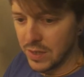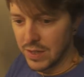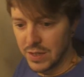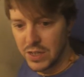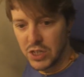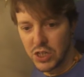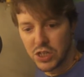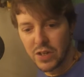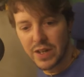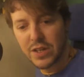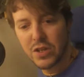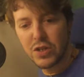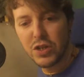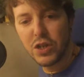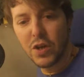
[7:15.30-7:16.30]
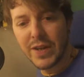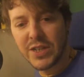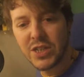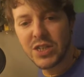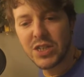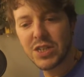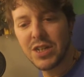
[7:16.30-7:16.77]
This is like the
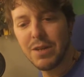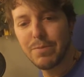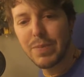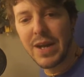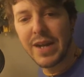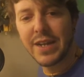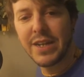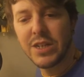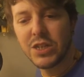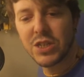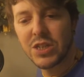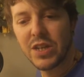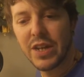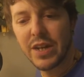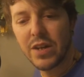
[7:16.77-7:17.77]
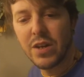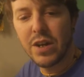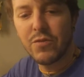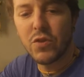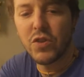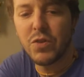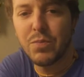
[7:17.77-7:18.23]
nicestly packaged thing
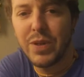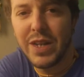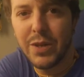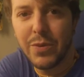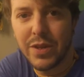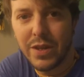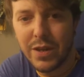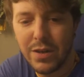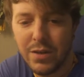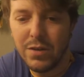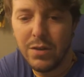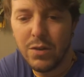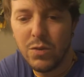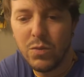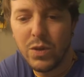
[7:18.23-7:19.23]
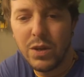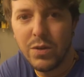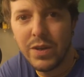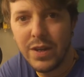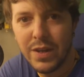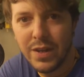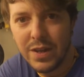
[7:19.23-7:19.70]
I've got to play with in a long while.
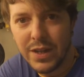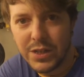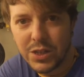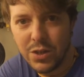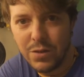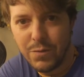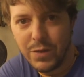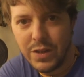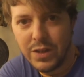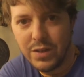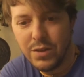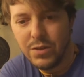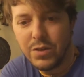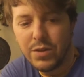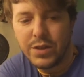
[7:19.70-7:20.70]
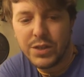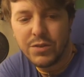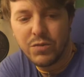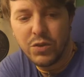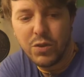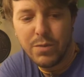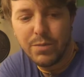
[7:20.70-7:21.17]
Let's hopefully you guys
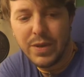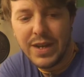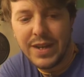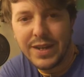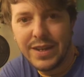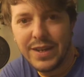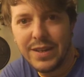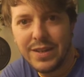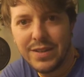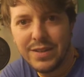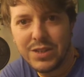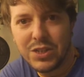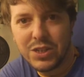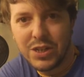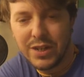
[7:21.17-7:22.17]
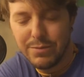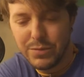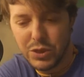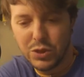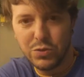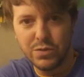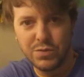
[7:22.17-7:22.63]
have gone back in the same
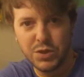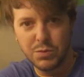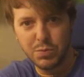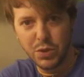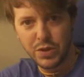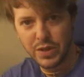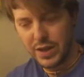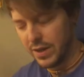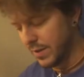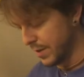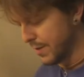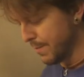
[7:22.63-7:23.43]
sort of spot there.